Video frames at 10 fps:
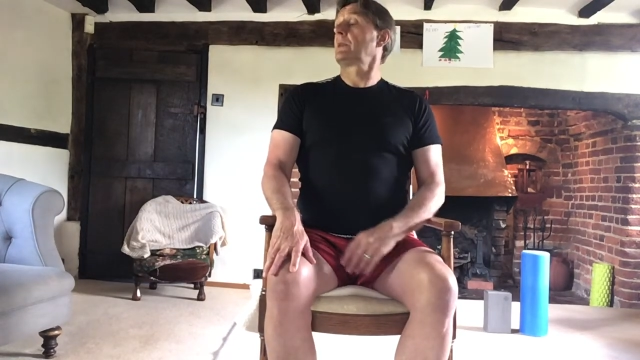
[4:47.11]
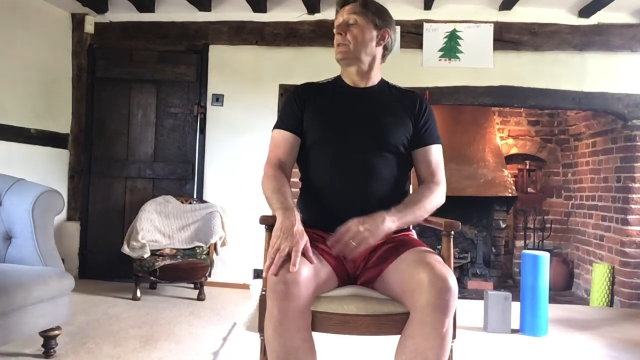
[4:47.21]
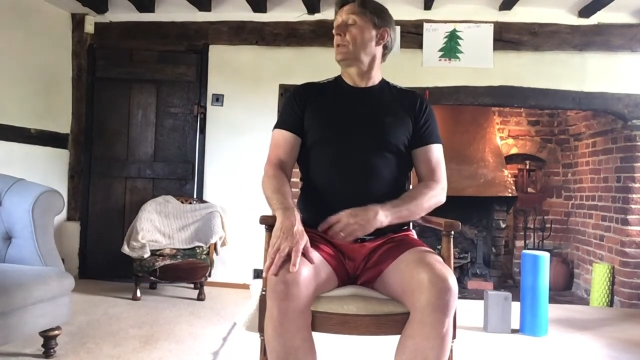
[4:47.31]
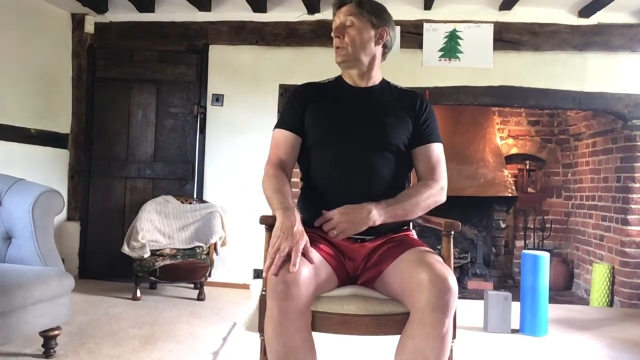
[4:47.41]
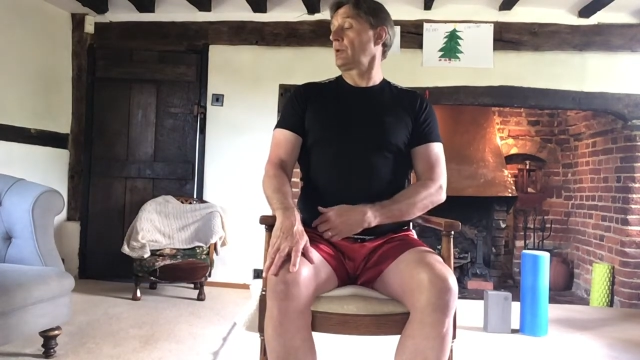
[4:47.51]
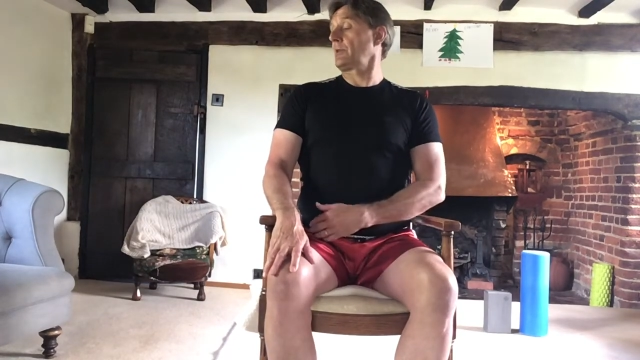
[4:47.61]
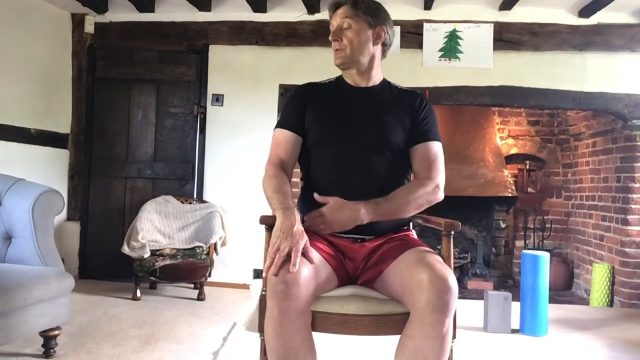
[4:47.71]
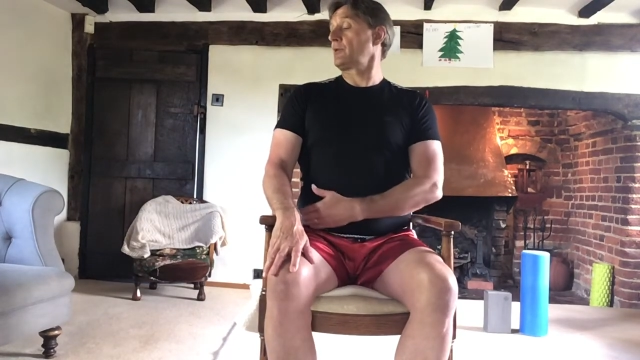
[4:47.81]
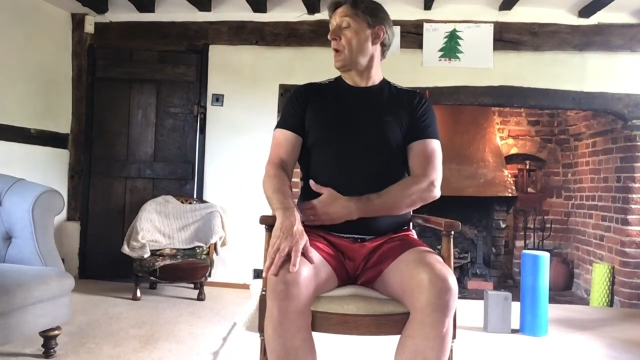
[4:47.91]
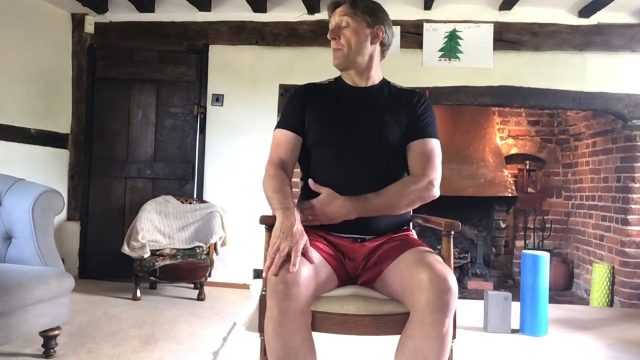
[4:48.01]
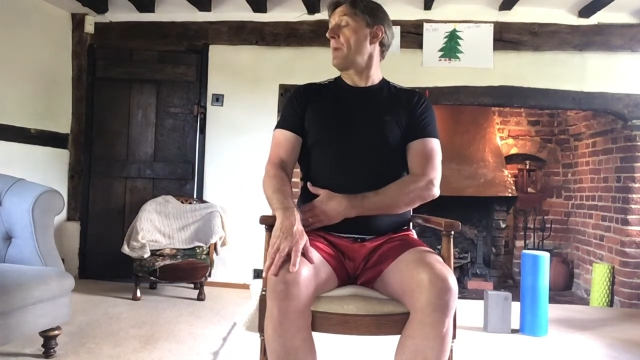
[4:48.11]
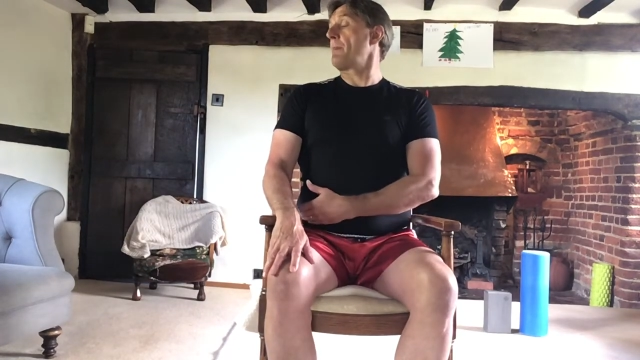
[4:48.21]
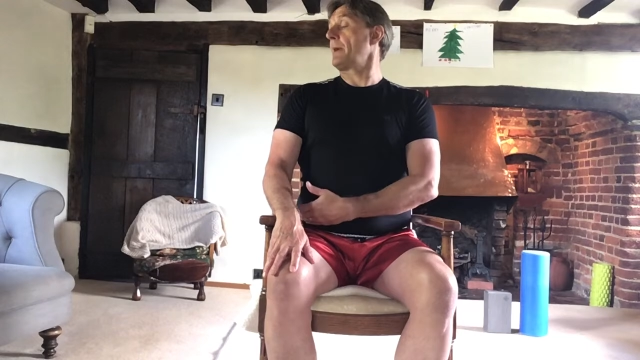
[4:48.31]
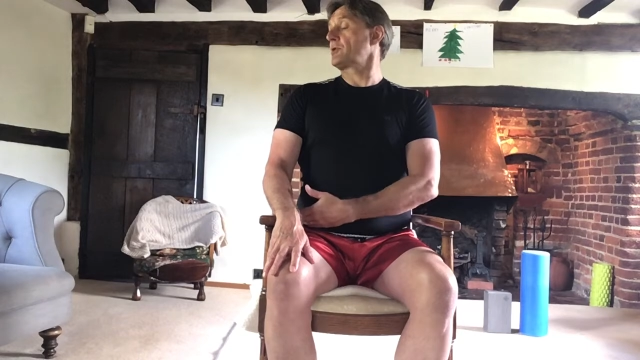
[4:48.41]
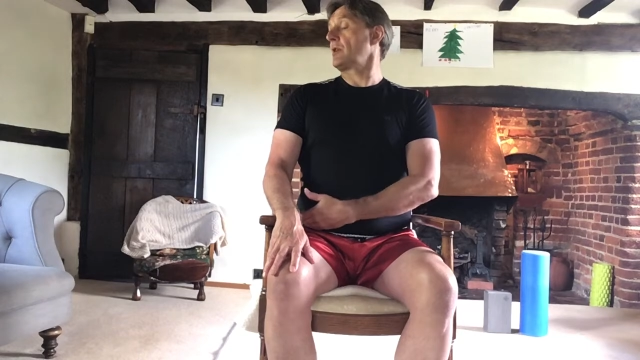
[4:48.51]
you'll look into
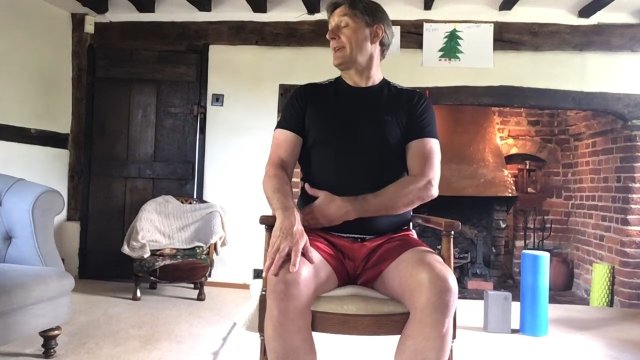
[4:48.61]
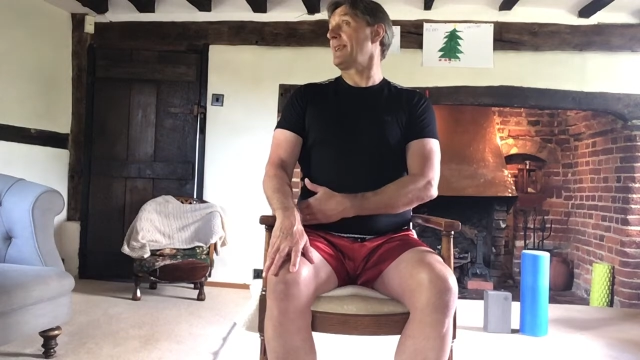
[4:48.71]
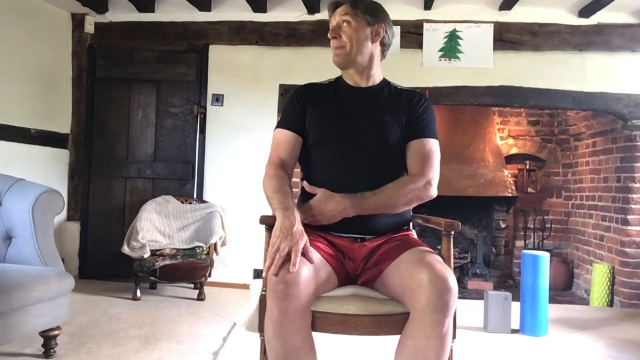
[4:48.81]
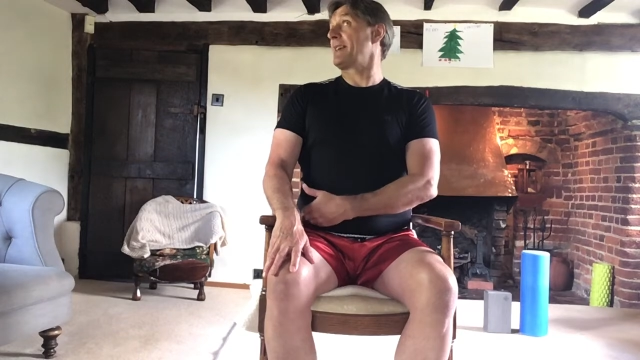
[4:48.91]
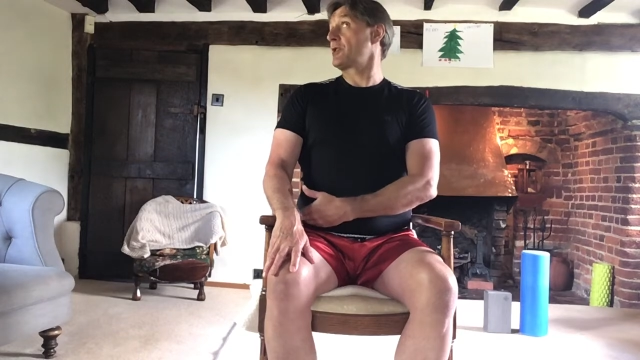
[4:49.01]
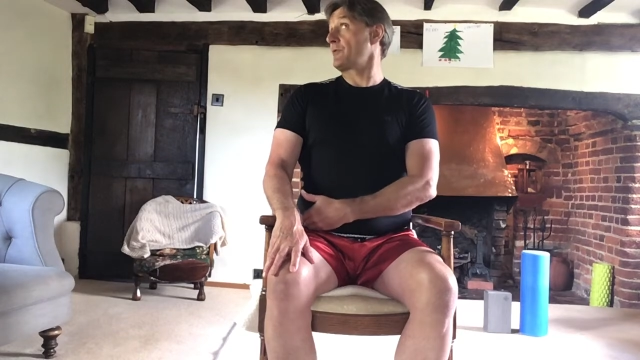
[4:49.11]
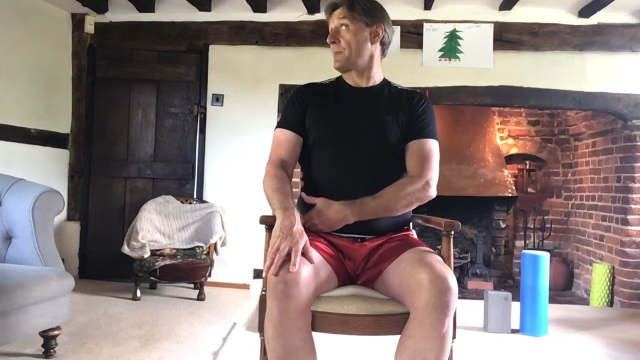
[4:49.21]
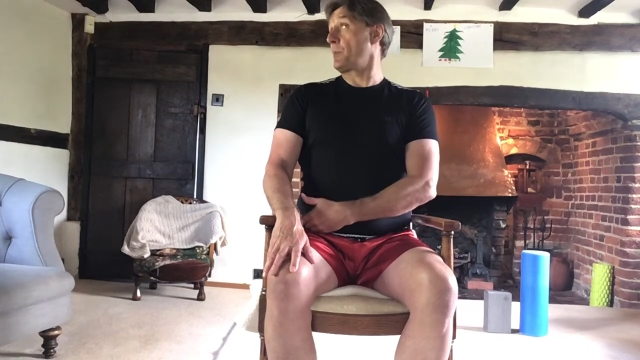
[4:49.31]
an imaginary